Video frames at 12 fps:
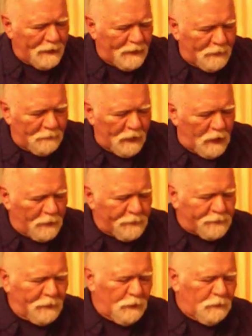then we
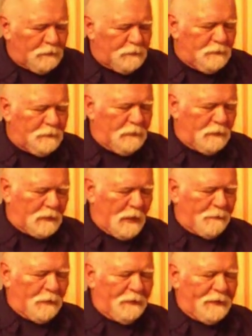also, a
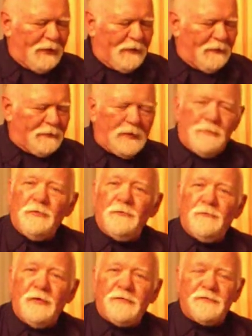couple of
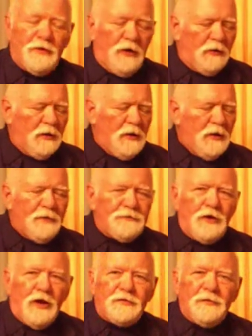weeks ago,
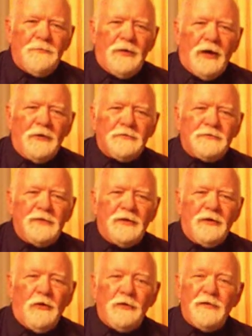talked about
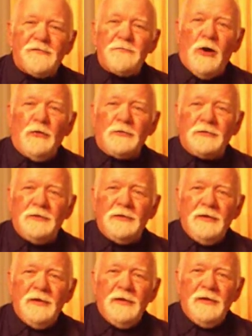holy smoke
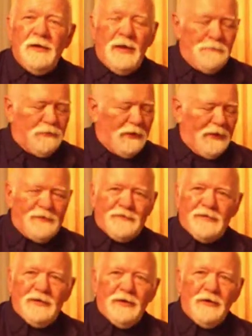and placed
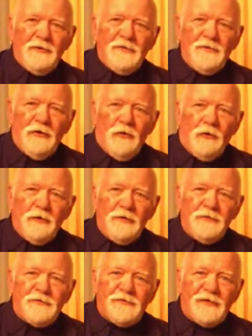here
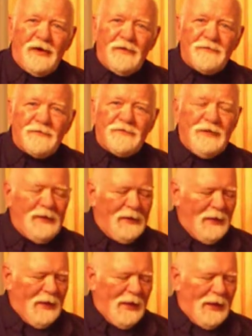orange zest
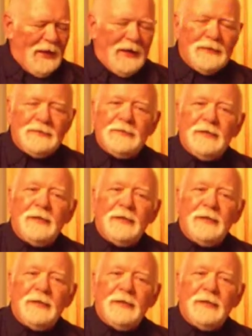and